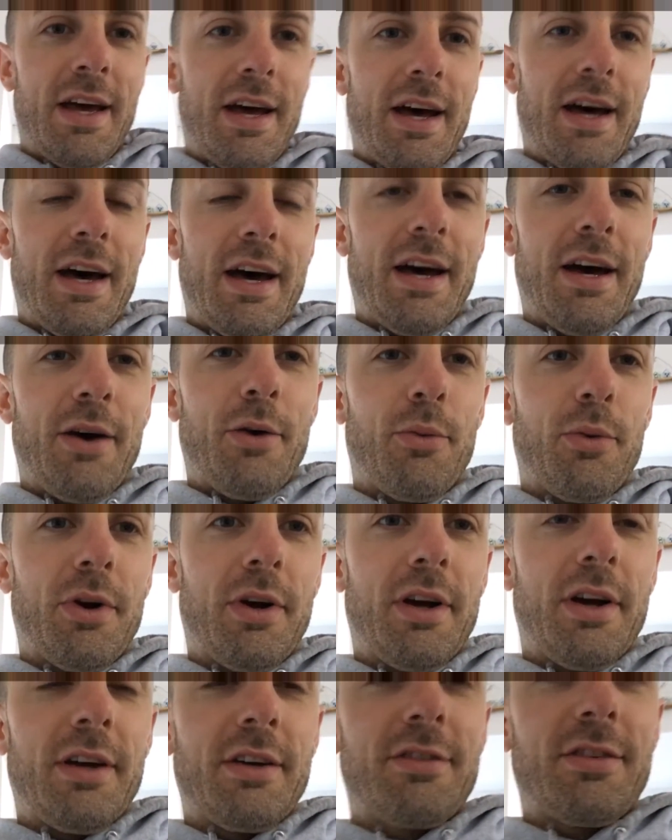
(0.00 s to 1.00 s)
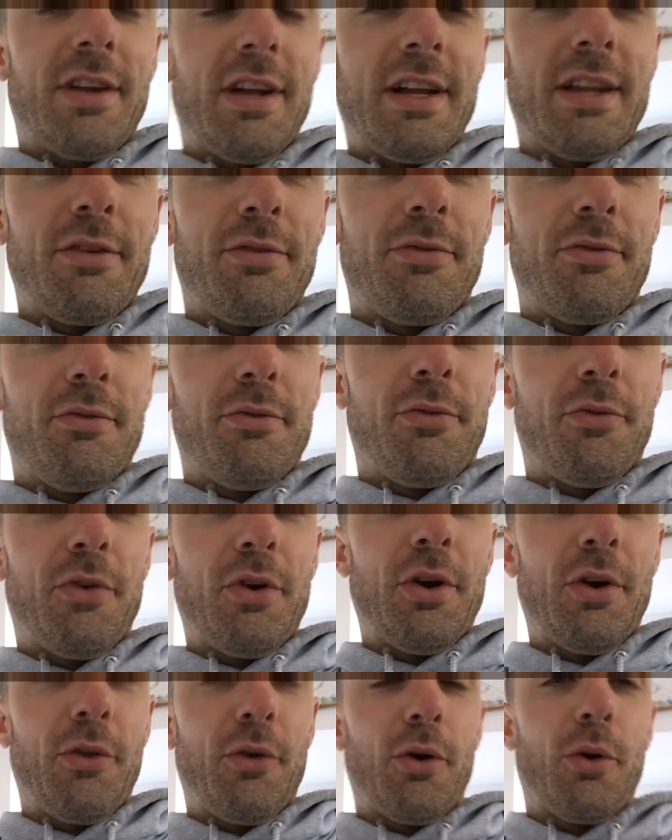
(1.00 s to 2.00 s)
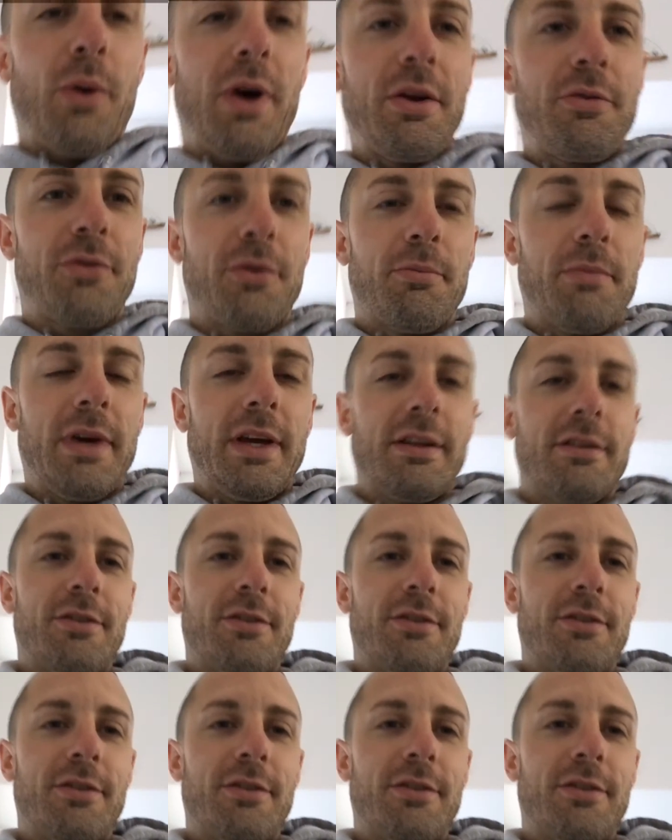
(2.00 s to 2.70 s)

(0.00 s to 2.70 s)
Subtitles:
were slightly further away from me,